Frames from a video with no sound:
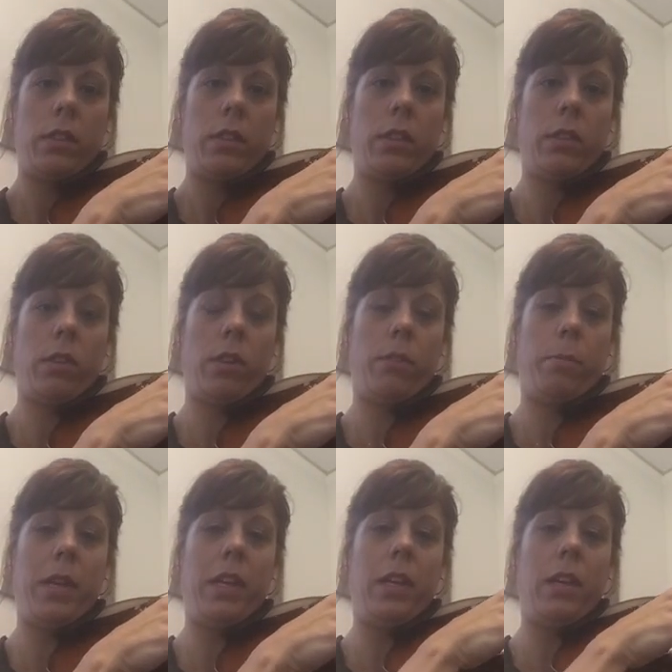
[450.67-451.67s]
Still curved
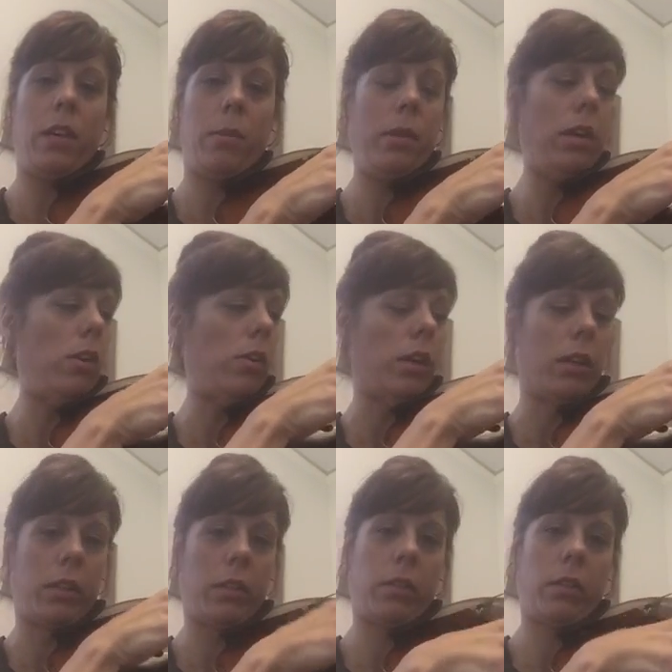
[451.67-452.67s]
pinky, elbow lower.